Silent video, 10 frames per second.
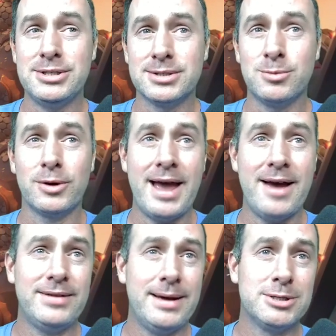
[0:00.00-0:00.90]
He does more
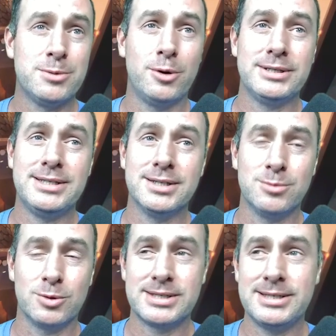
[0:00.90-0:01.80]
cav damage bonus, he
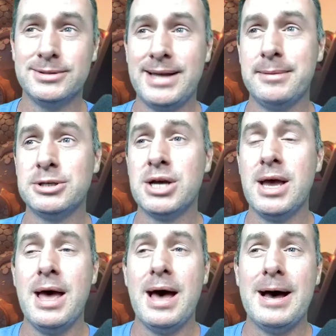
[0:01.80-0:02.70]
does more skill damage.